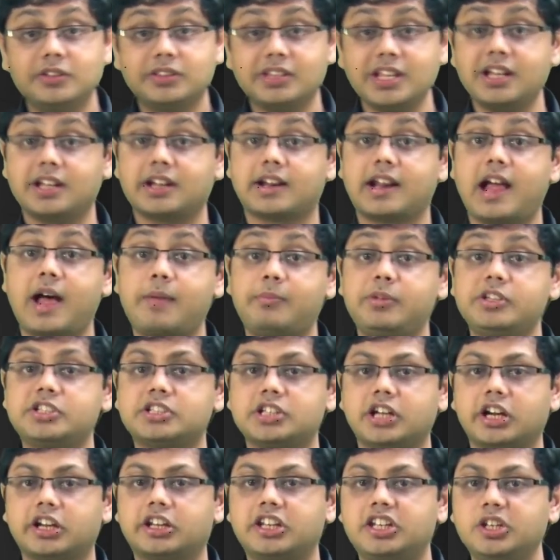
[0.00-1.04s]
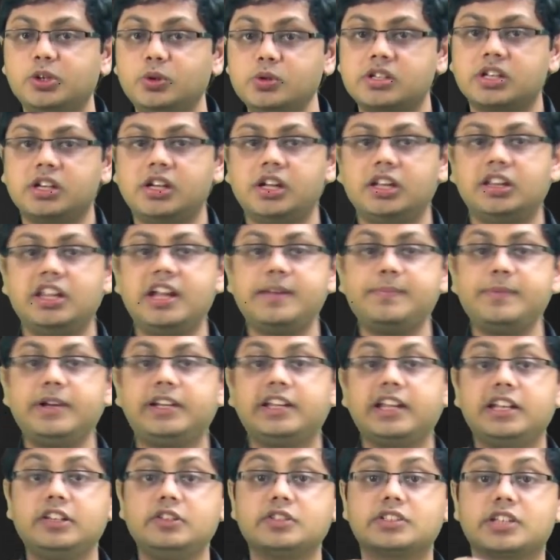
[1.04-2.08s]
did you think rabbits are cute? Let me
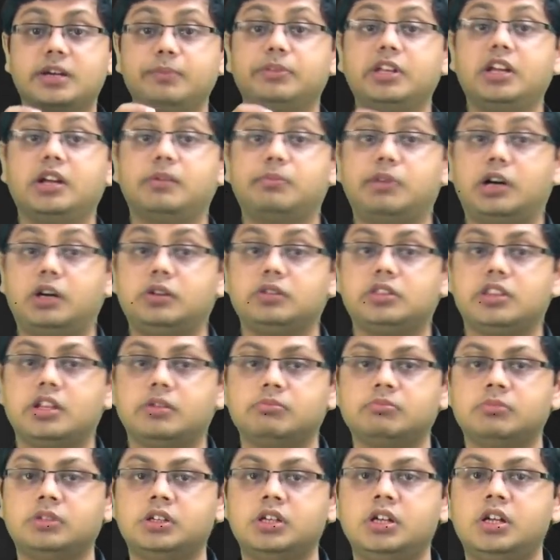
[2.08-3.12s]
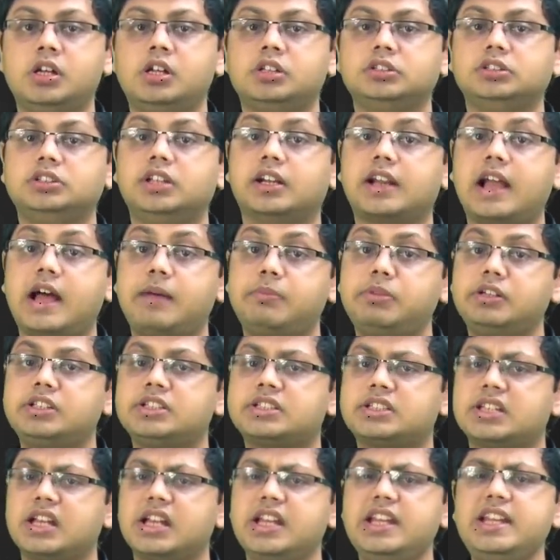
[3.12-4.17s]
tell you something about them. The
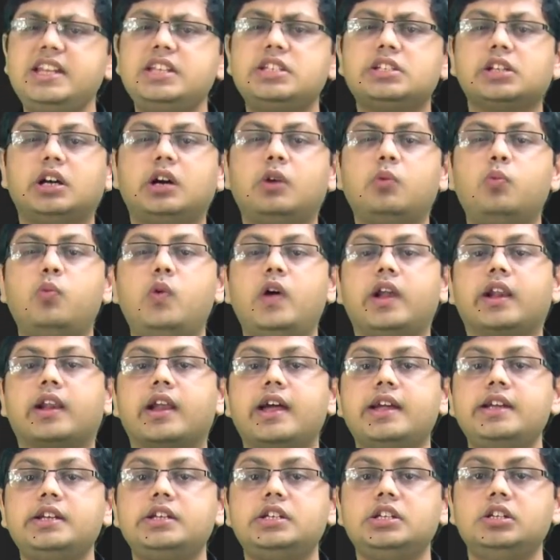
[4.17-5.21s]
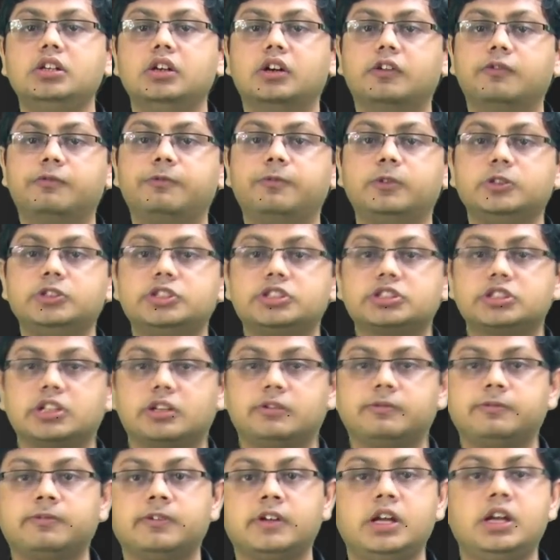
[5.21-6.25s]
rabbits eat a variety of
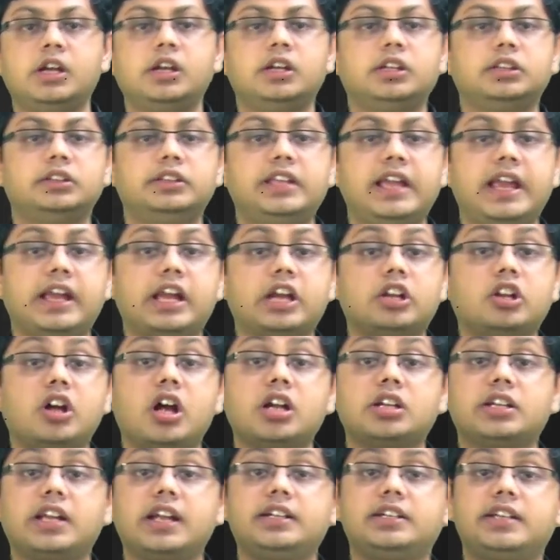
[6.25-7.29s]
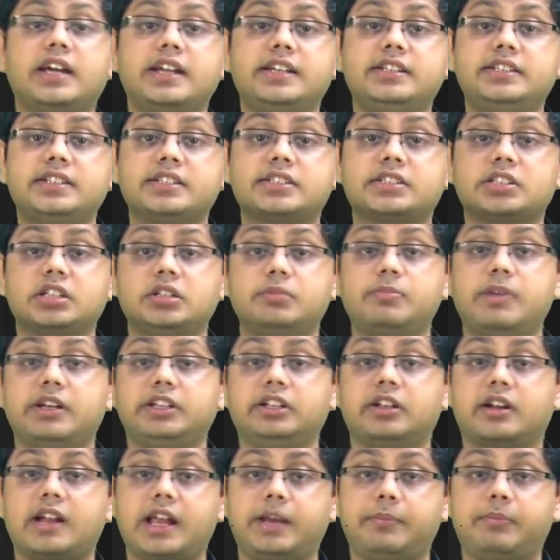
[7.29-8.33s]
foodstuff. They cannot get digested by
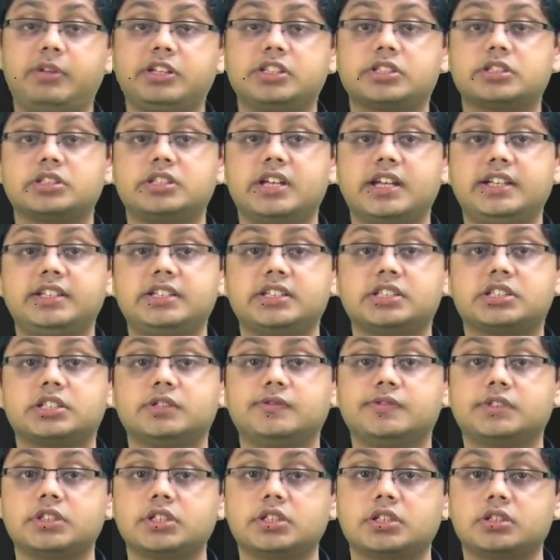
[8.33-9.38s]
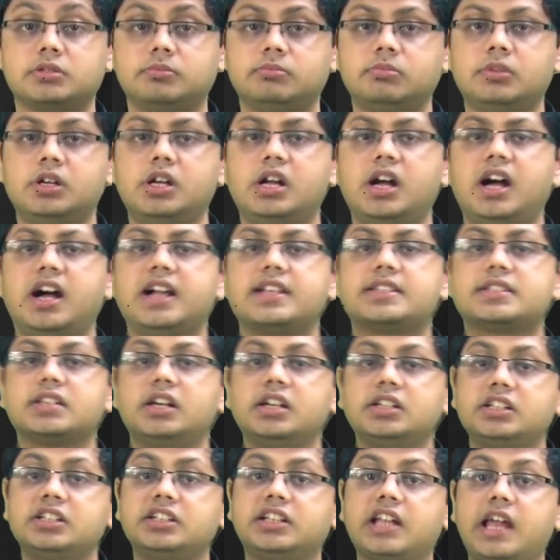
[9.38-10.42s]
the rabbit's digestive system. At
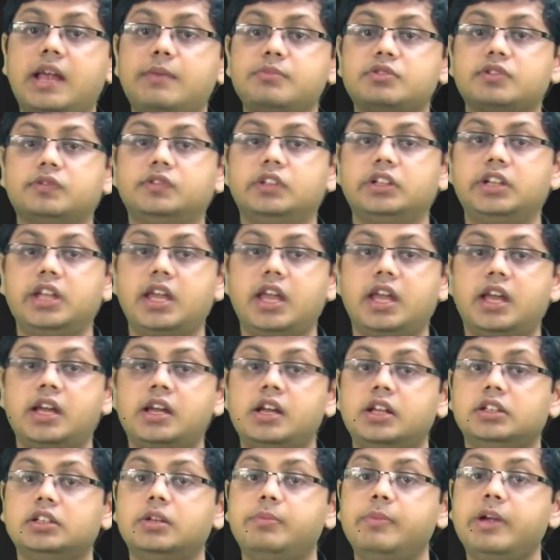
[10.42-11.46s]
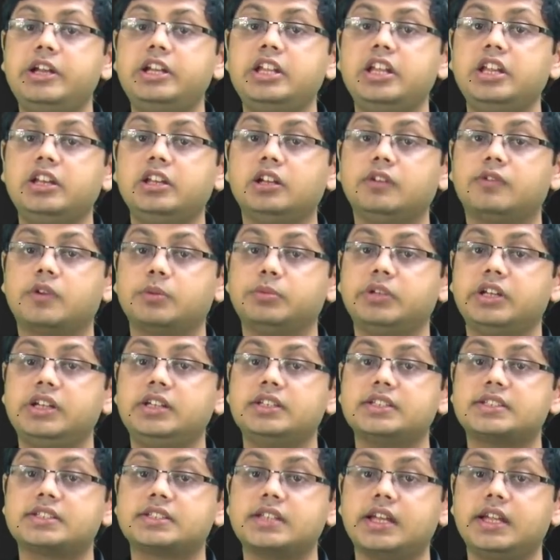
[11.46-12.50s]
certain times of the day, the material from the
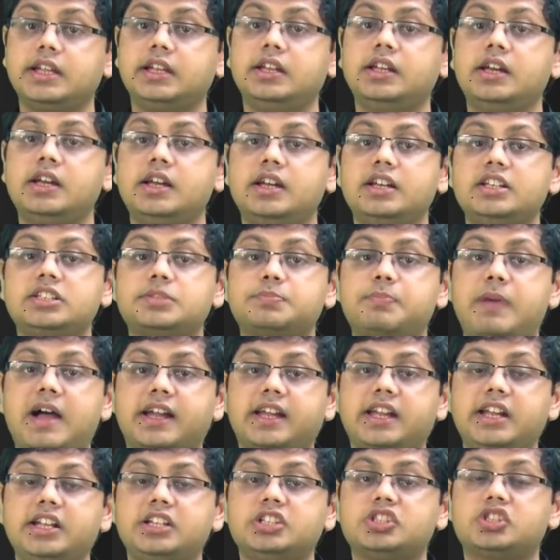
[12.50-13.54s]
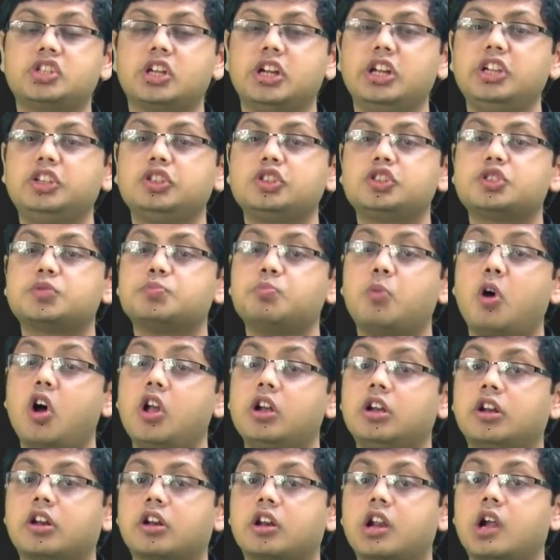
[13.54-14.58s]
intestine is packaged into
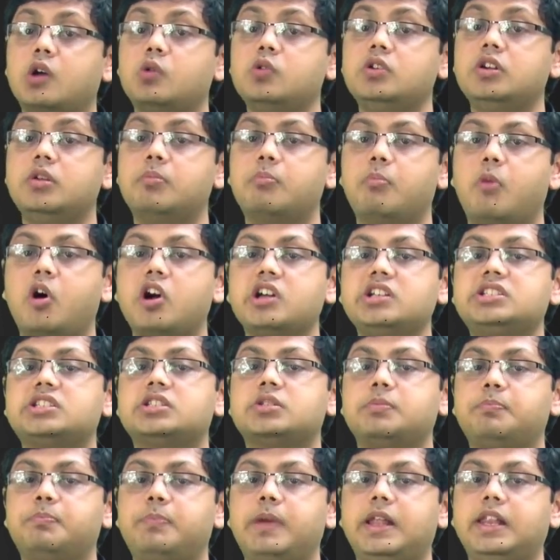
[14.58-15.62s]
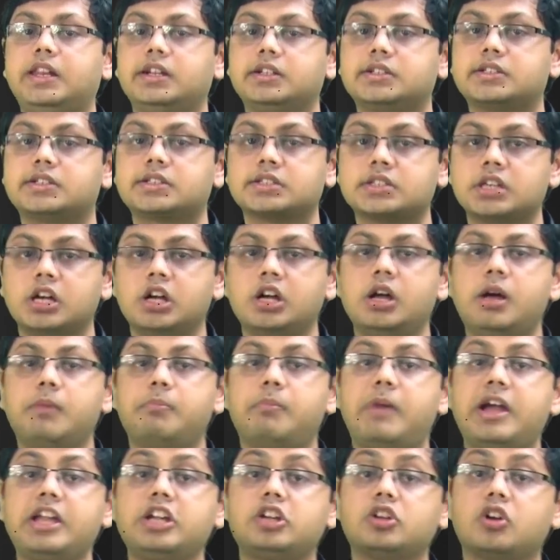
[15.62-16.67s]
small, round, moist pellets.
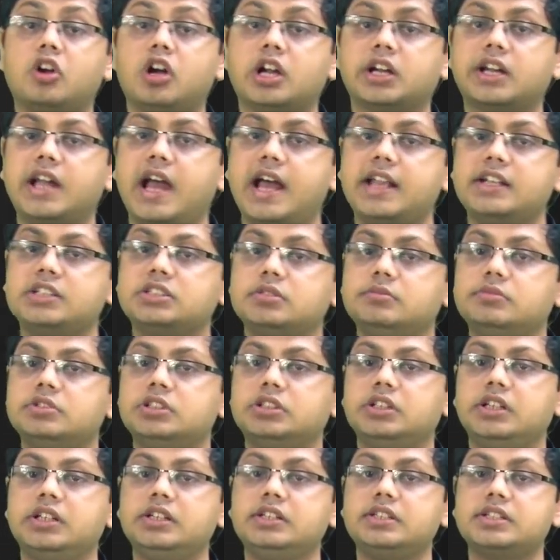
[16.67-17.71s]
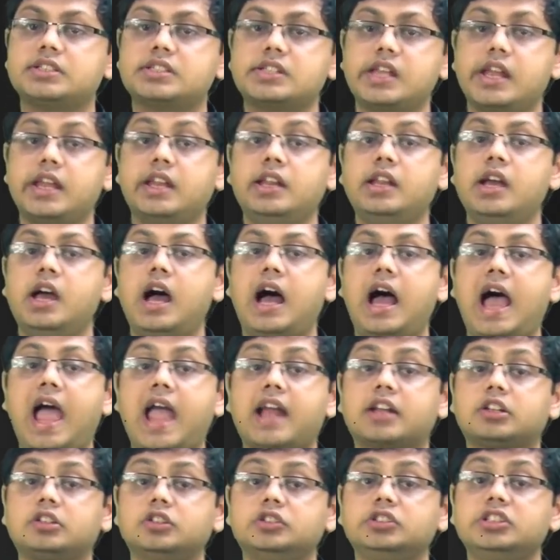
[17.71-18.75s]
Microorganisms in the intestine
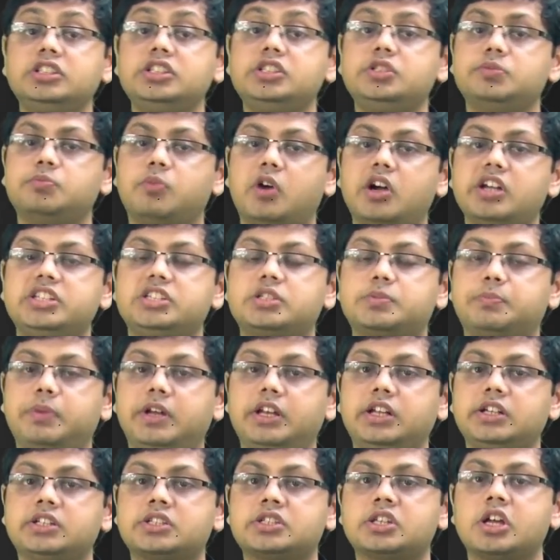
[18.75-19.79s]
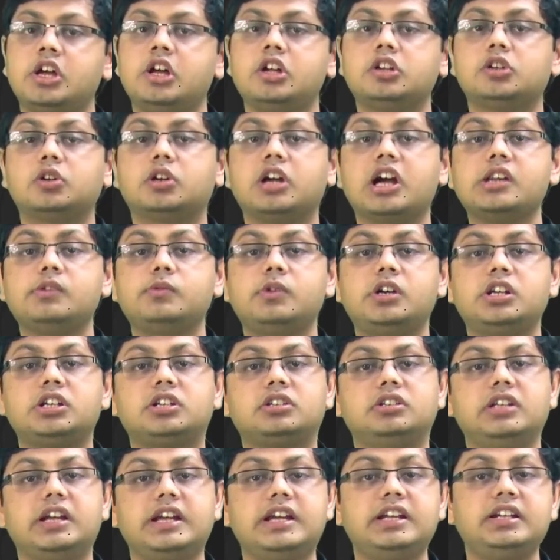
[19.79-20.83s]
act on these moist pellets to
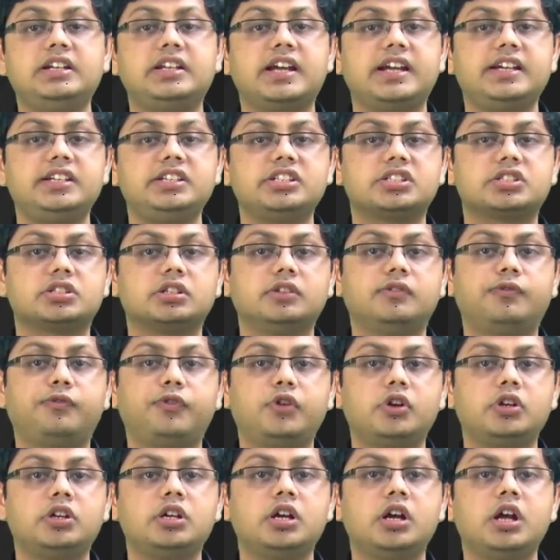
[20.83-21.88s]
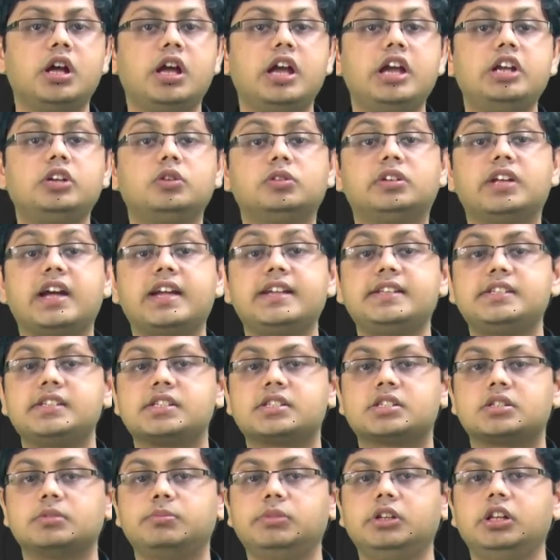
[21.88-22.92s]
convert the indigested food into
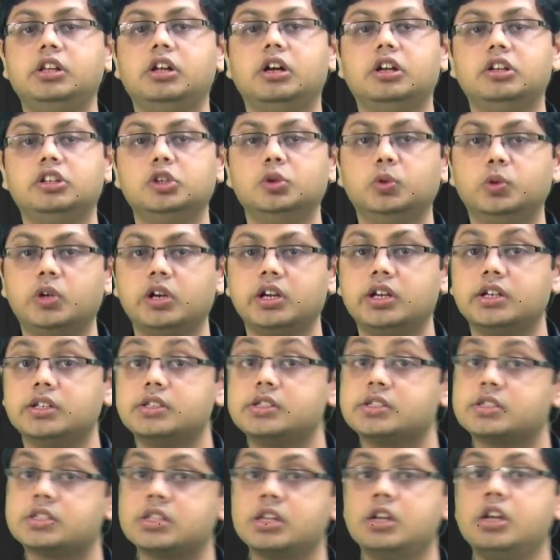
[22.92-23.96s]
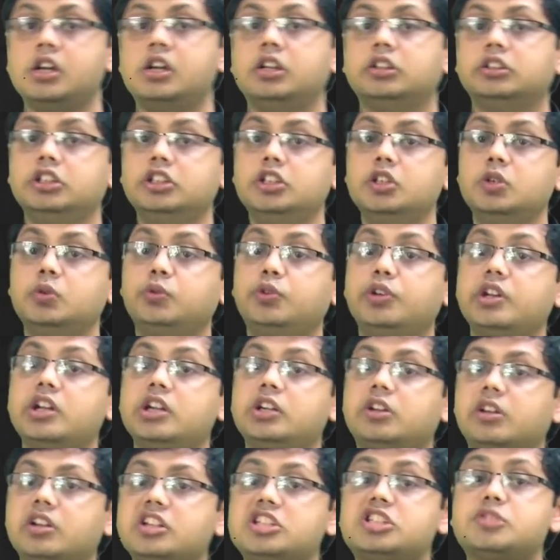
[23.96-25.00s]
digestible nutrients. The
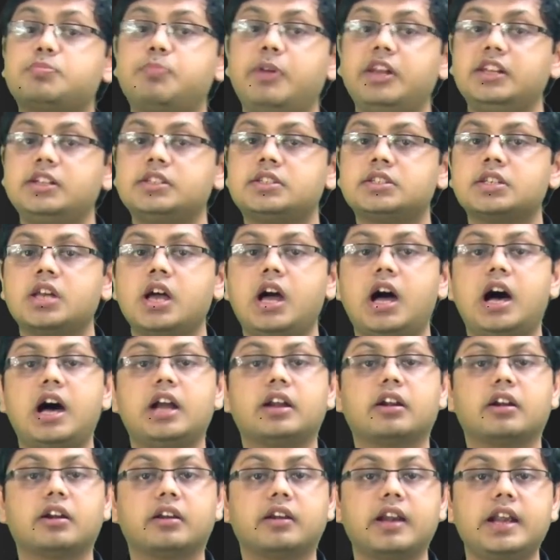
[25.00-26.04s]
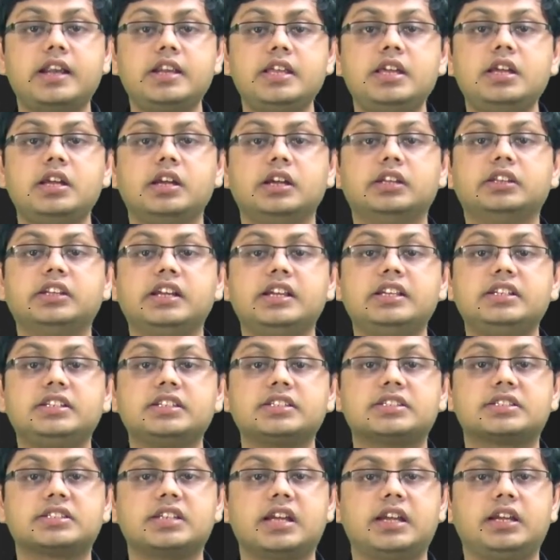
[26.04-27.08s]
nutrient-rich pellets are ready in the
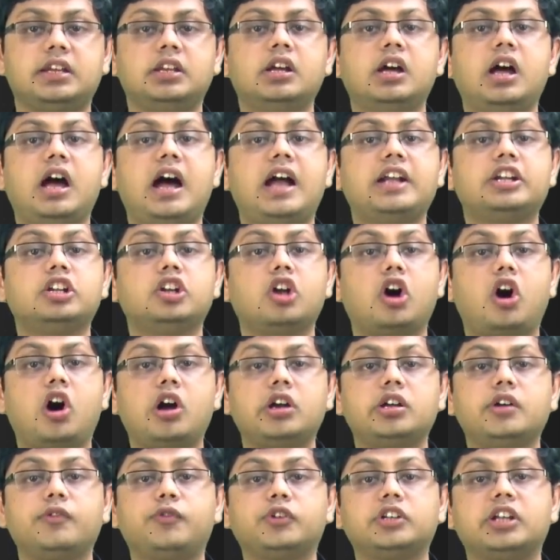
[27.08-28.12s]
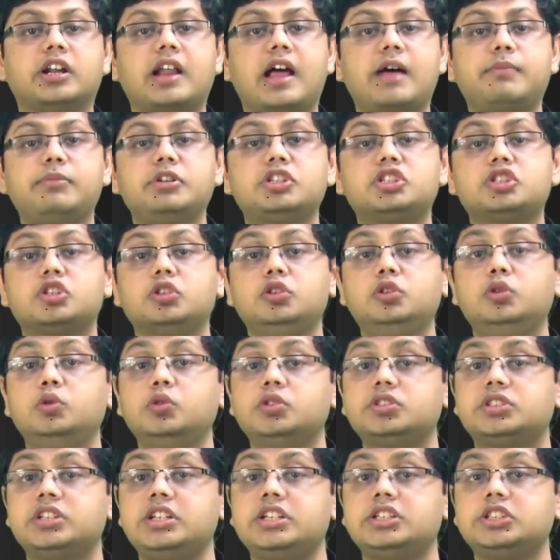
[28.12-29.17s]
intestine, and in order for the rabbits to
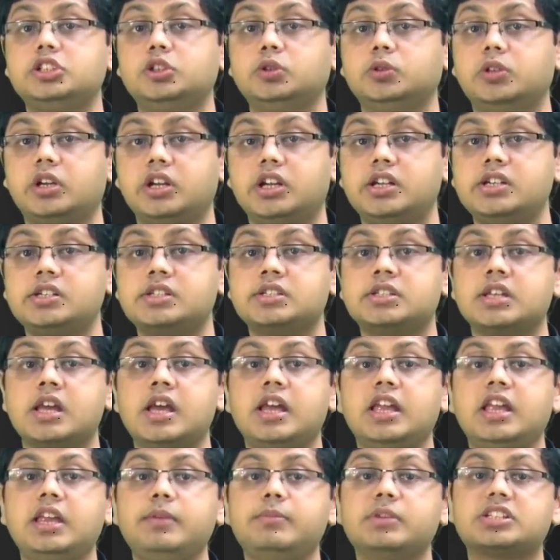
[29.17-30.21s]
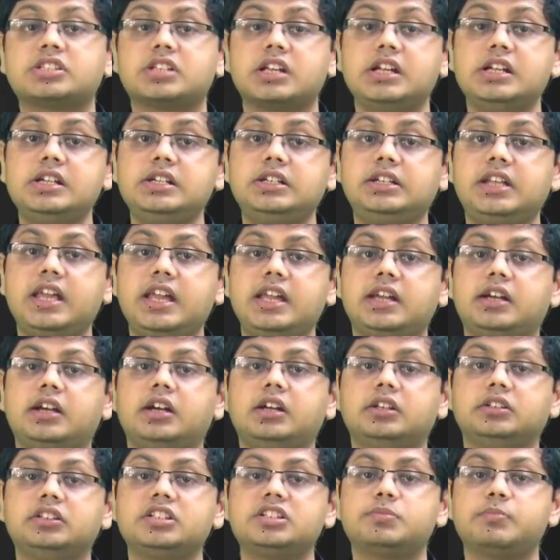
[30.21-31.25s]
use these nutrients, he must intake
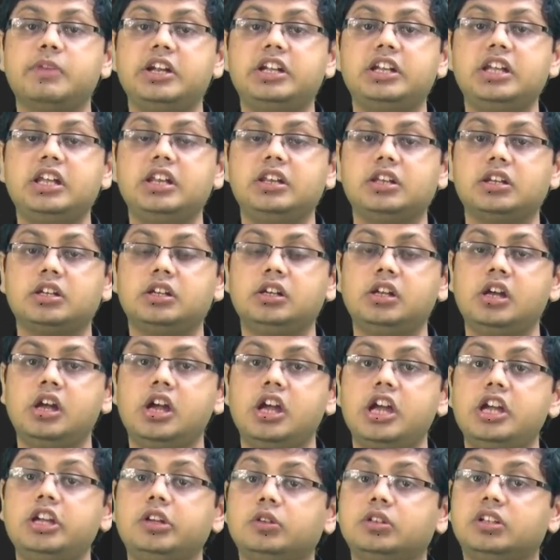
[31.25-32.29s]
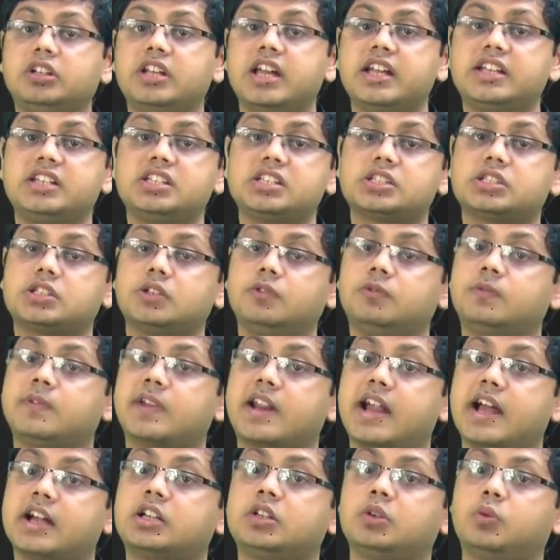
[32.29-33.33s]
this material into the digestive
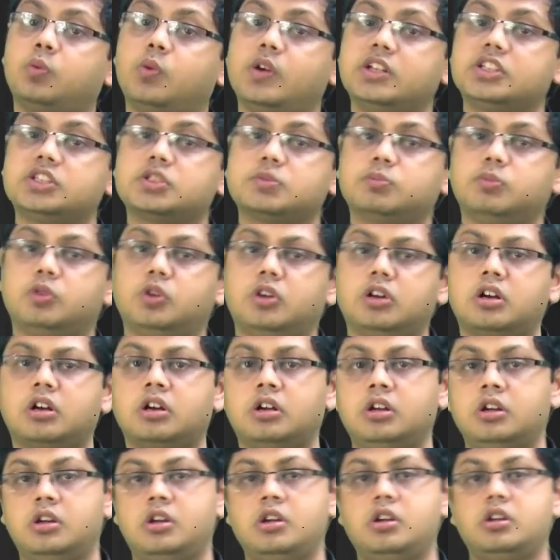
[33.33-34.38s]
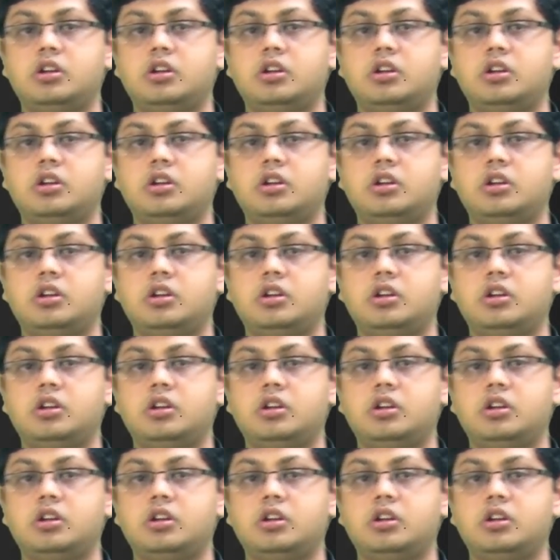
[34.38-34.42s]
tract once more.